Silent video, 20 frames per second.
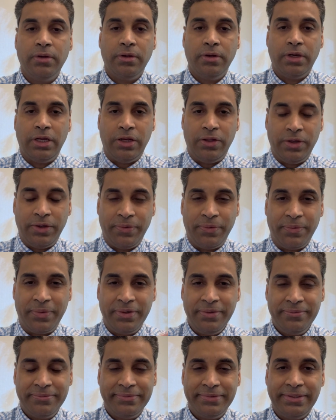Hello
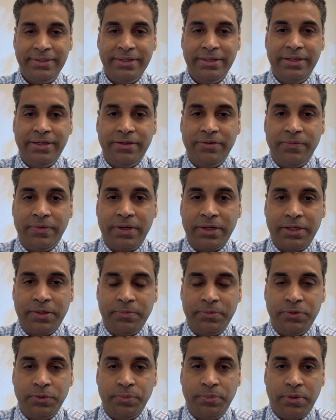everyone, welcome
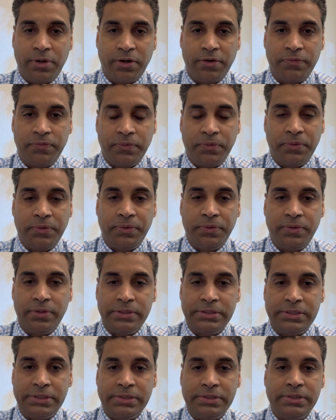to part 4
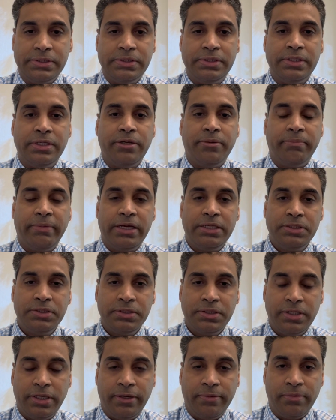US Residency and Match.
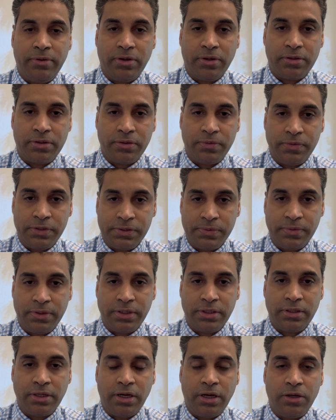I'm Dr.
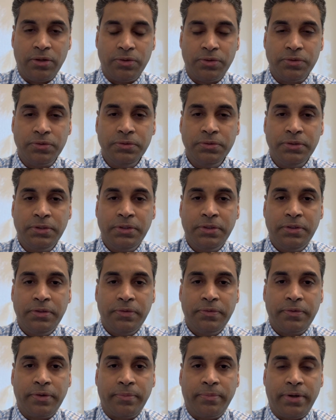Viswanath Aluru
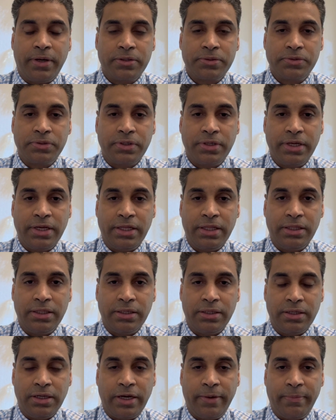from Optional Health.
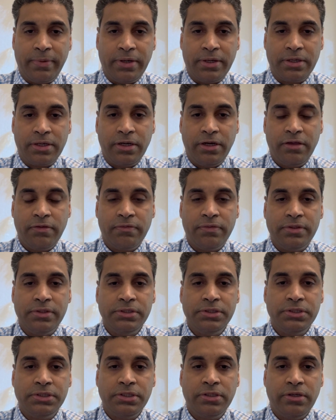I'm an attending
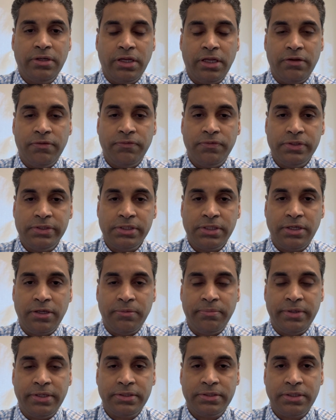physician in physical
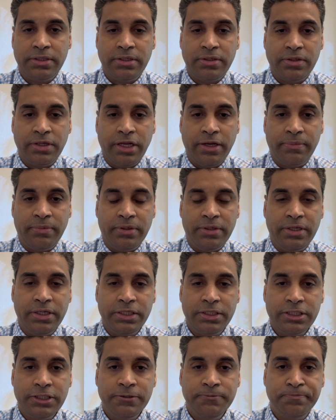medicine and
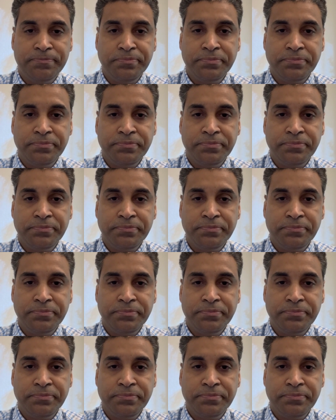rehabilitation.